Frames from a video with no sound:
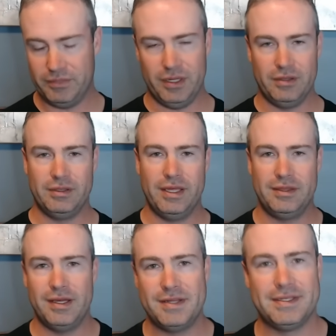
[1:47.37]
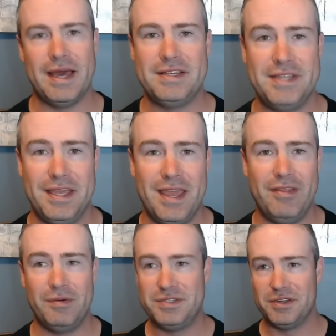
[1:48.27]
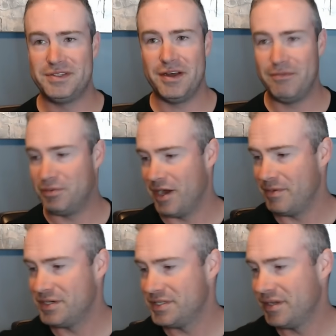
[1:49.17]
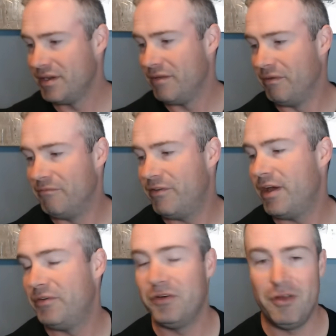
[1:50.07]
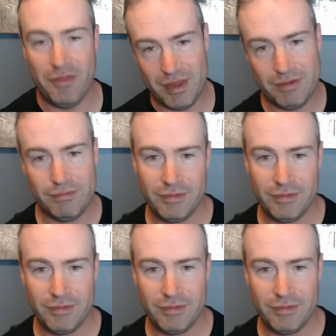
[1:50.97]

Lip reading: get the gun as light as they can that would still set off primers from Federal and then